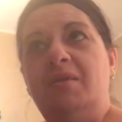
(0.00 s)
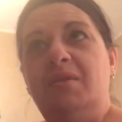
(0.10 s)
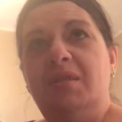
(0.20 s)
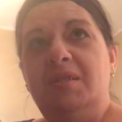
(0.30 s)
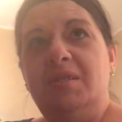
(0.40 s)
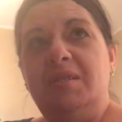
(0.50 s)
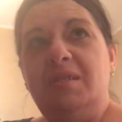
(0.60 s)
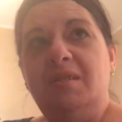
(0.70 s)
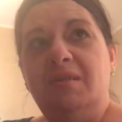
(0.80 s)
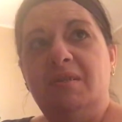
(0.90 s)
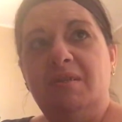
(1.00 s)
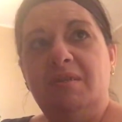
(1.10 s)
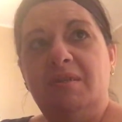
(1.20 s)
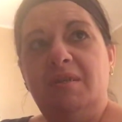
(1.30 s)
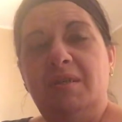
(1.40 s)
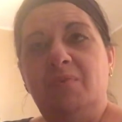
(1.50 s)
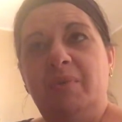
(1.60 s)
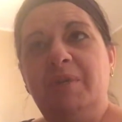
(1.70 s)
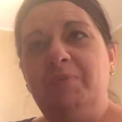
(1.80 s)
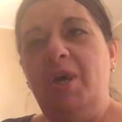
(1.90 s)
this,
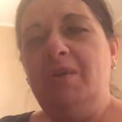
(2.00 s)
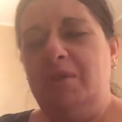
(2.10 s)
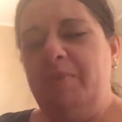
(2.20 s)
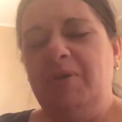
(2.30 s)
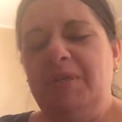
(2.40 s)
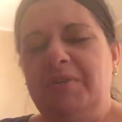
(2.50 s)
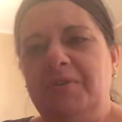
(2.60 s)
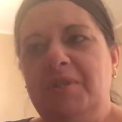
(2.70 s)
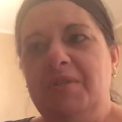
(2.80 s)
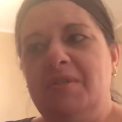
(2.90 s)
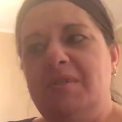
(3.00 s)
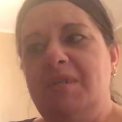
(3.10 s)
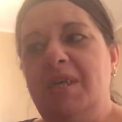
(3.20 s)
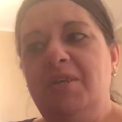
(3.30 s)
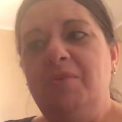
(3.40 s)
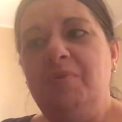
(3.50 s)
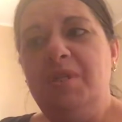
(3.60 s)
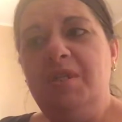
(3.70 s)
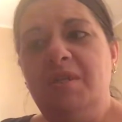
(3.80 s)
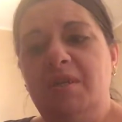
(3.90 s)
what I'm talking about here is say you
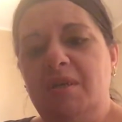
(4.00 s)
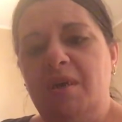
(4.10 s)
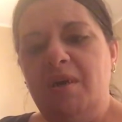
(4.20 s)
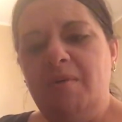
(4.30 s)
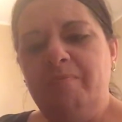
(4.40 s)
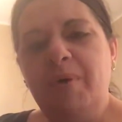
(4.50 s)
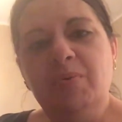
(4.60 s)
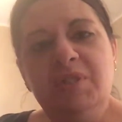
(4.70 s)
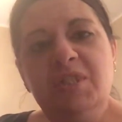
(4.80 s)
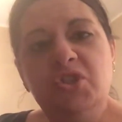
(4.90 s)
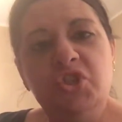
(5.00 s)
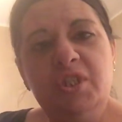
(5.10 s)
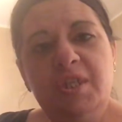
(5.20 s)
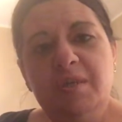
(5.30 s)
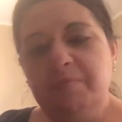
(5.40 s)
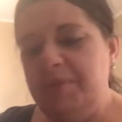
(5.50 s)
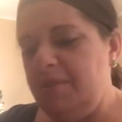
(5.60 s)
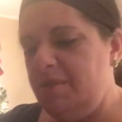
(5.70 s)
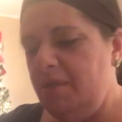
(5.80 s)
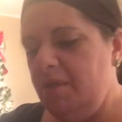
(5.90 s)
need um, postage
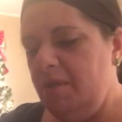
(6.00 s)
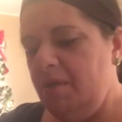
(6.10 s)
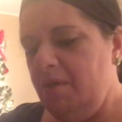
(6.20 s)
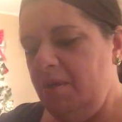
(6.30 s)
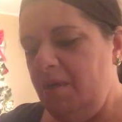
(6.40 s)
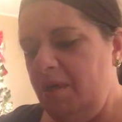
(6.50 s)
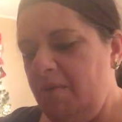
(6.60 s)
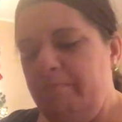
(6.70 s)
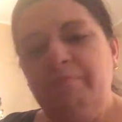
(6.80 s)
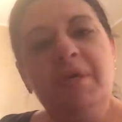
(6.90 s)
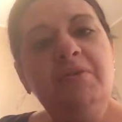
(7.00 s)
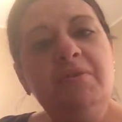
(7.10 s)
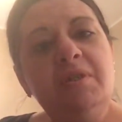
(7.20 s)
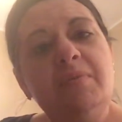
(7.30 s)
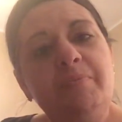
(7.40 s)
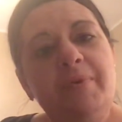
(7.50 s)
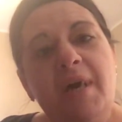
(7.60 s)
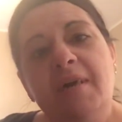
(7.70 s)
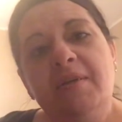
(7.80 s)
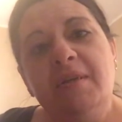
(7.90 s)
stamps, uh, milk,
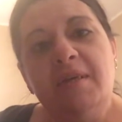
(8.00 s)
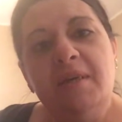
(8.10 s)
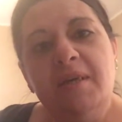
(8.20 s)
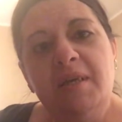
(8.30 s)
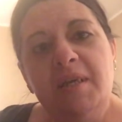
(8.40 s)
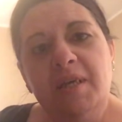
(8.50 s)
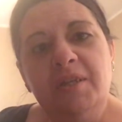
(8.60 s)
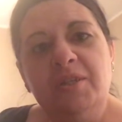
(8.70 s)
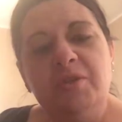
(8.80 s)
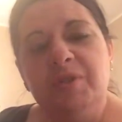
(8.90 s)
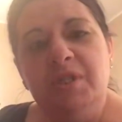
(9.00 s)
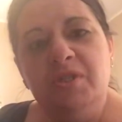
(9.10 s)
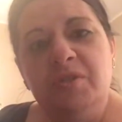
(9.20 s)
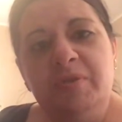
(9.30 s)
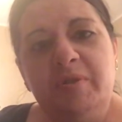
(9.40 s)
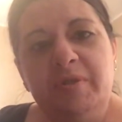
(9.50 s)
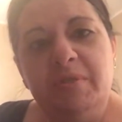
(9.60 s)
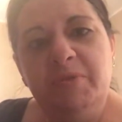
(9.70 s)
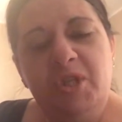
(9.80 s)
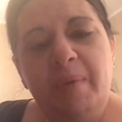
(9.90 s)
bread, and you need to do some
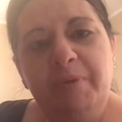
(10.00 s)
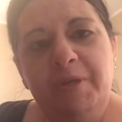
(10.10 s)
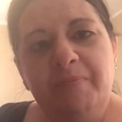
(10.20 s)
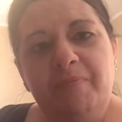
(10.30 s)
Christmas shopping.